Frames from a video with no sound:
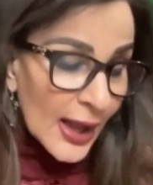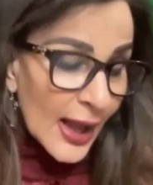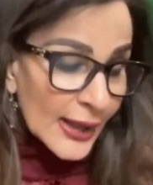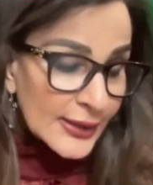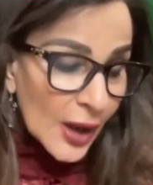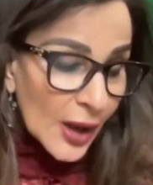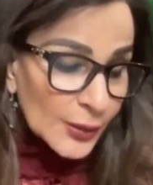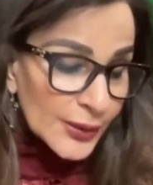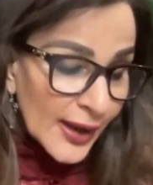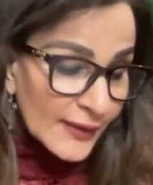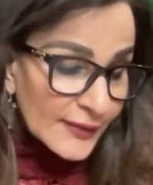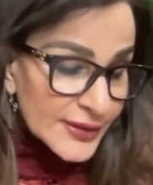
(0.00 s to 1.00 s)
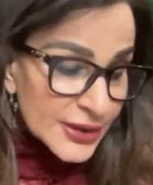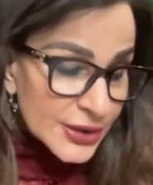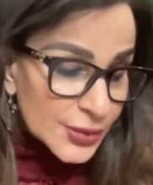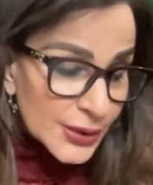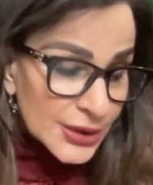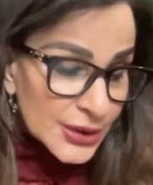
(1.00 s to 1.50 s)
And now we have a
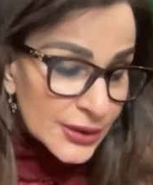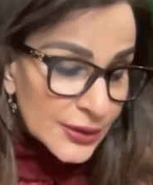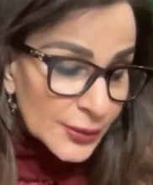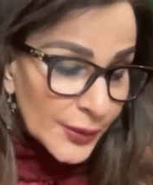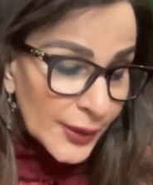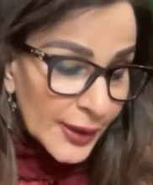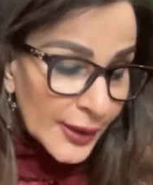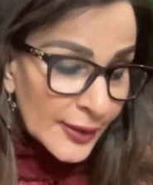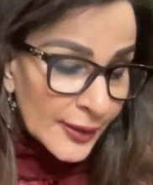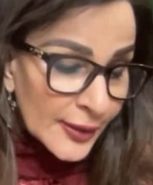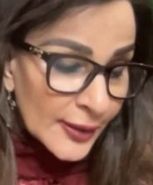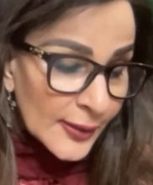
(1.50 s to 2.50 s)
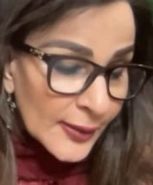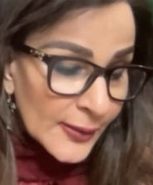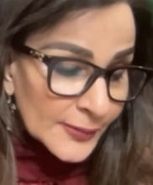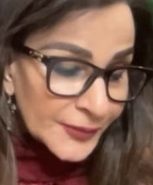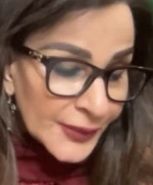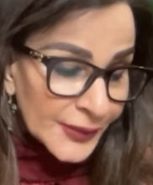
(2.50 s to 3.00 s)
situation where,
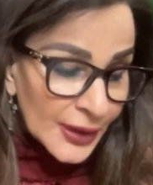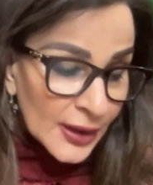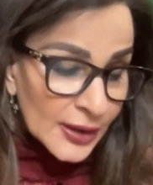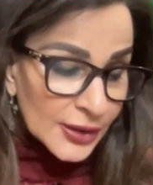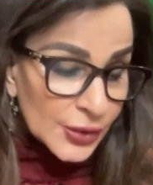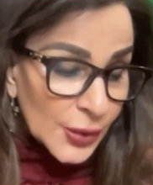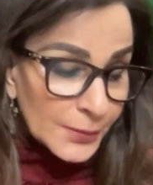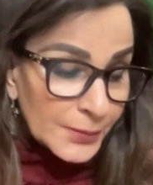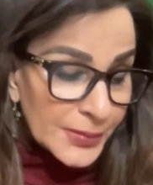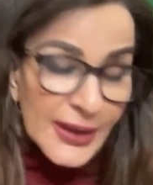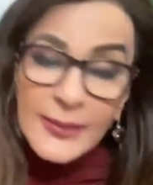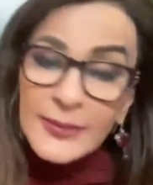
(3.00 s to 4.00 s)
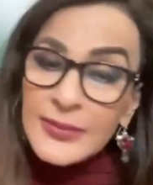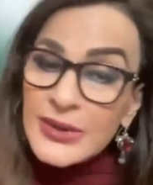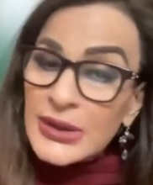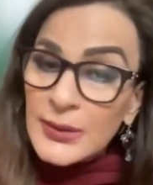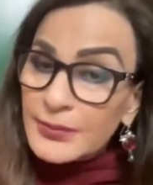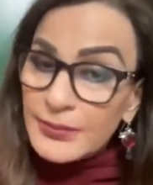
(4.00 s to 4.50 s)
you know,
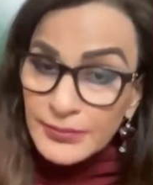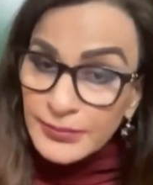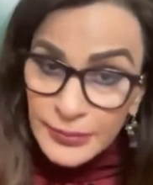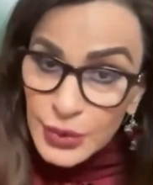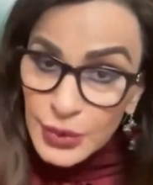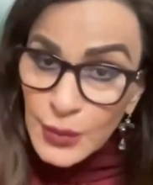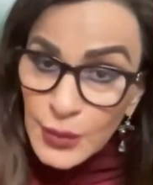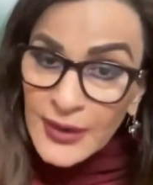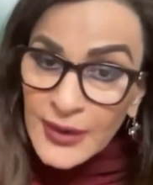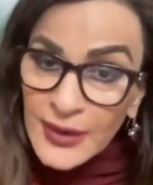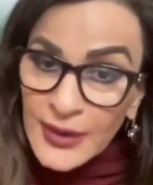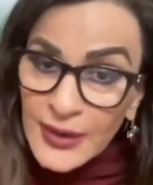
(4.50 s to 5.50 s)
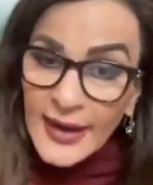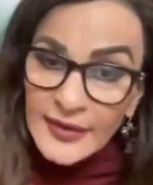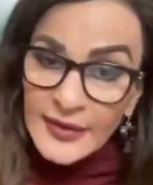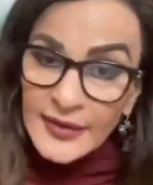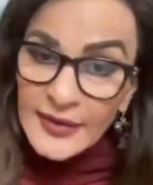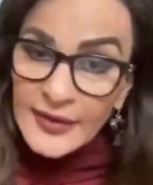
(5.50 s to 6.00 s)
PMT
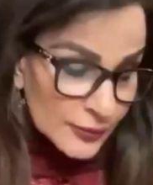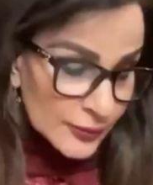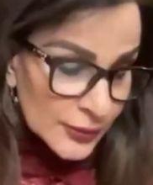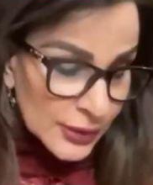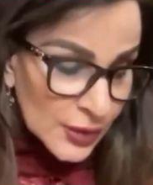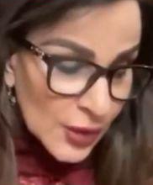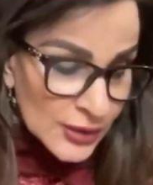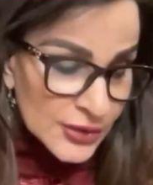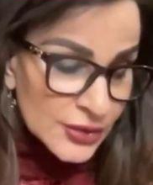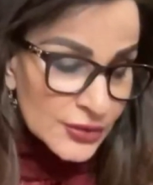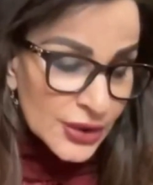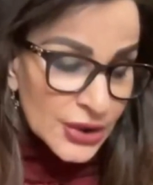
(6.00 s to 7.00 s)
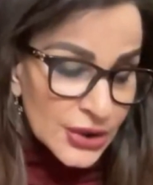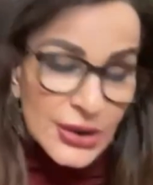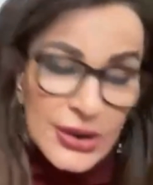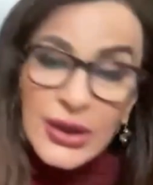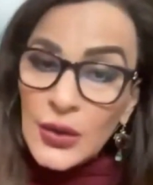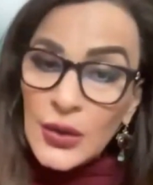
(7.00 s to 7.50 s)
2.5, the
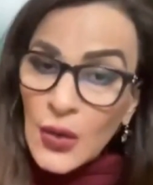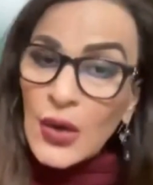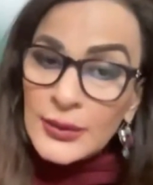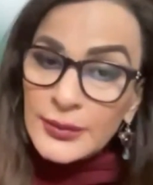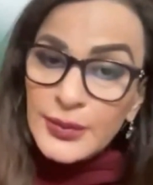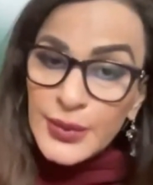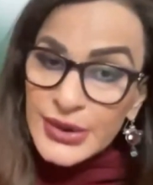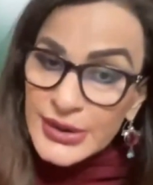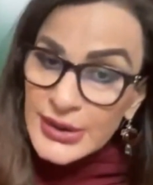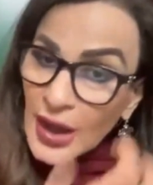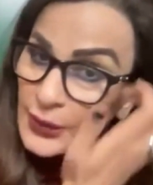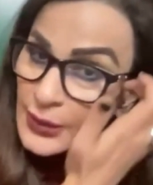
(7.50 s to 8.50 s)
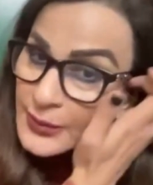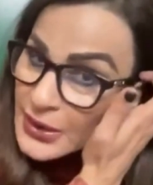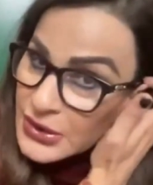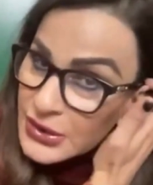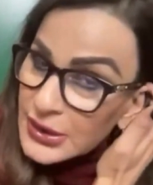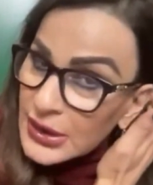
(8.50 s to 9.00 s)
concentration in Lahore, which is how we
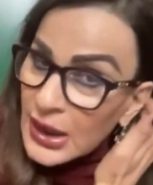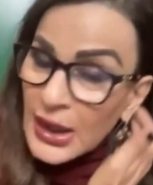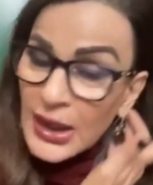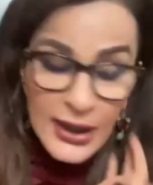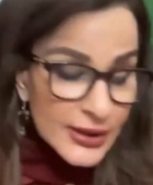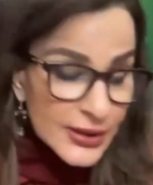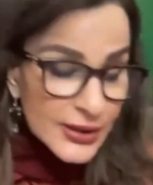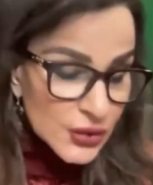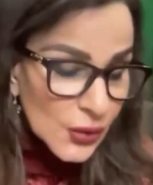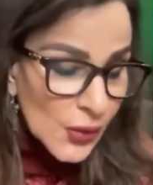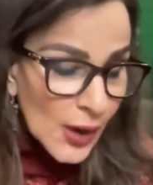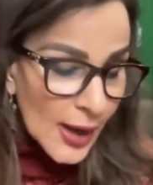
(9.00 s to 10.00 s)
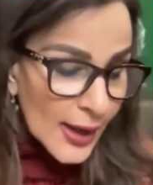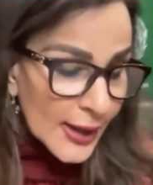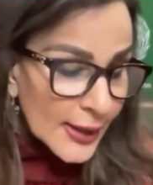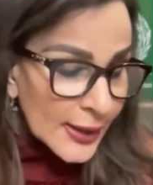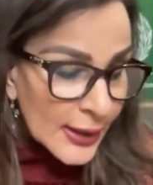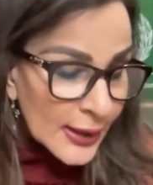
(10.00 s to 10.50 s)
measure it, is so
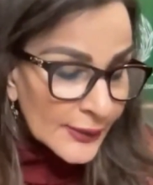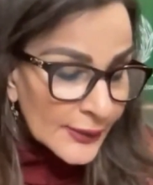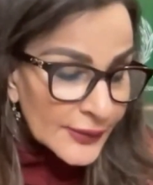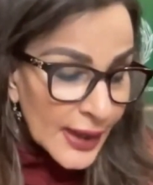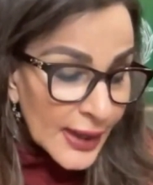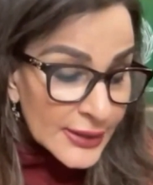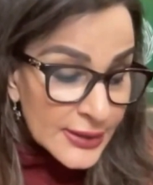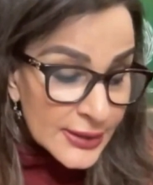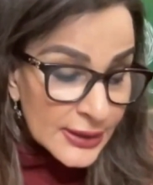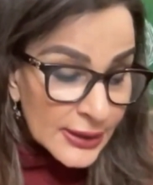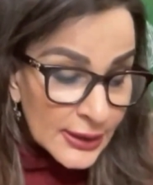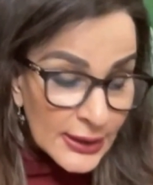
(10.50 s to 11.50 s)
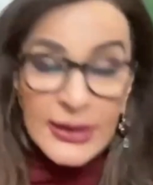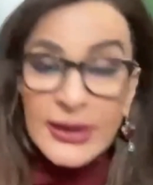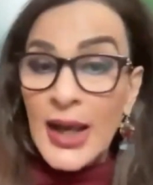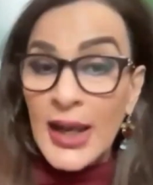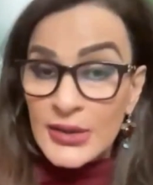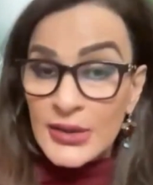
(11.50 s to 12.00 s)
high that it
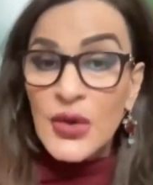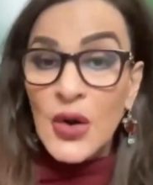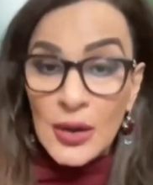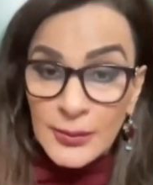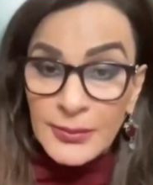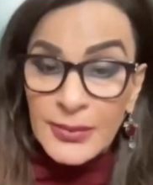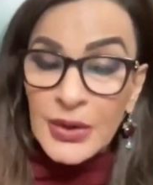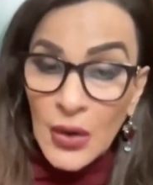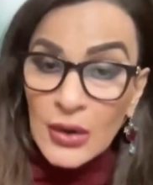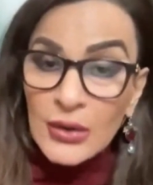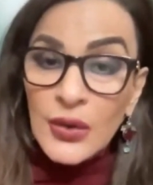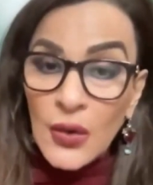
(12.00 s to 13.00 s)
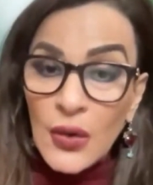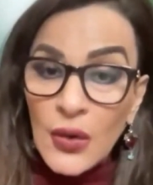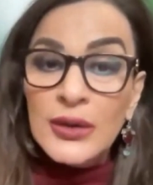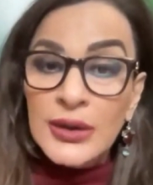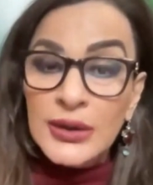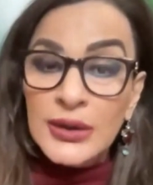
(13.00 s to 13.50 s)
has gone beyond
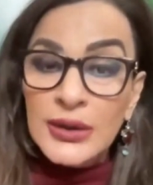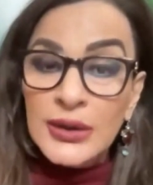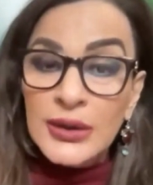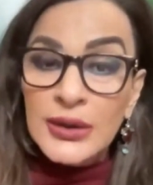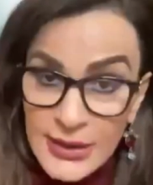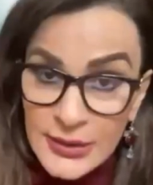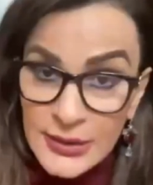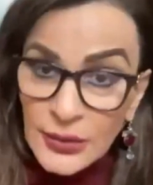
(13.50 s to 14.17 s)
all the charts.